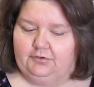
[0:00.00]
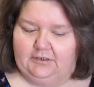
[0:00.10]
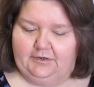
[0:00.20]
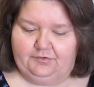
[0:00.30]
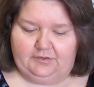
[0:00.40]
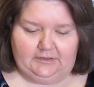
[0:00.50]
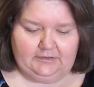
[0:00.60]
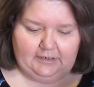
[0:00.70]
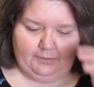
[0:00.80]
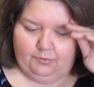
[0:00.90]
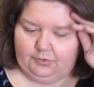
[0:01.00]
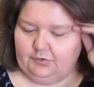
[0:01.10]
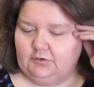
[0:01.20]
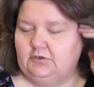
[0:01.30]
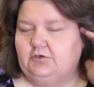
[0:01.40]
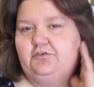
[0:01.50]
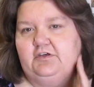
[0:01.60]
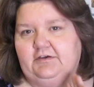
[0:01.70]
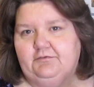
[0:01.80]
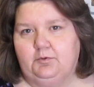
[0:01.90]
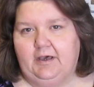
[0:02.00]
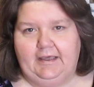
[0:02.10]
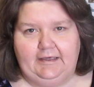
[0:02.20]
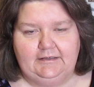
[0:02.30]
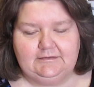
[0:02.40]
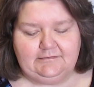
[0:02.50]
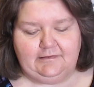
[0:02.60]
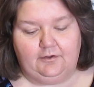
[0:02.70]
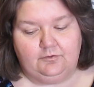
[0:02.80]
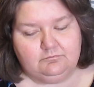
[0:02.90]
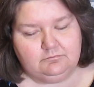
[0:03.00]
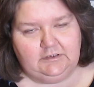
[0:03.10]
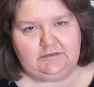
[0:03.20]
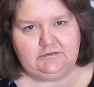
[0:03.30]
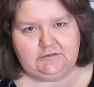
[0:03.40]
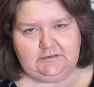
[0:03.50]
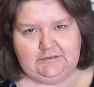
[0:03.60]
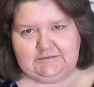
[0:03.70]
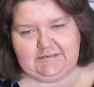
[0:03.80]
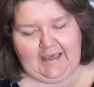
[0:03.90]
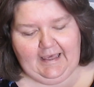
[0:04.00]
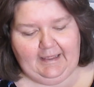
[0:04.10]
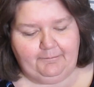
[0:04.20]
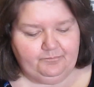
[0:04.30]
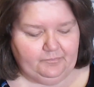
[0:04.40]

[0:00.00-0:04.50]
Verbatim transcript: get everything that I wanted to give away, so it took a little time.